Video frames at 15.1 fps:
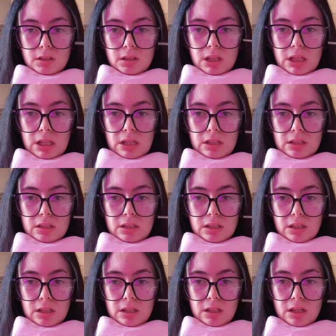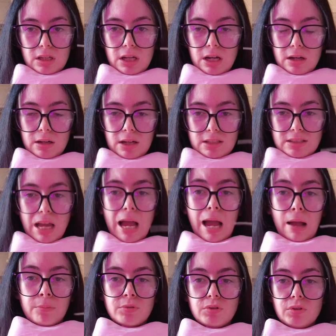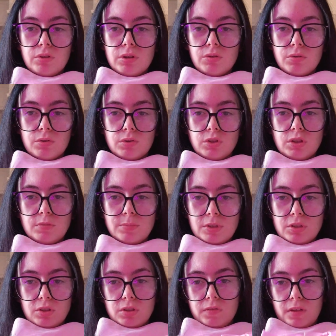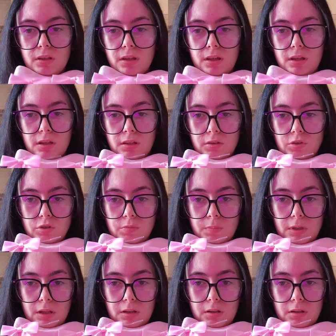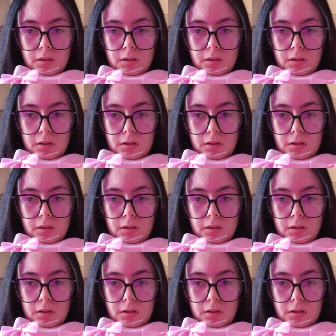Like, it's absolutely gorgeous, but I just feel like it'd just be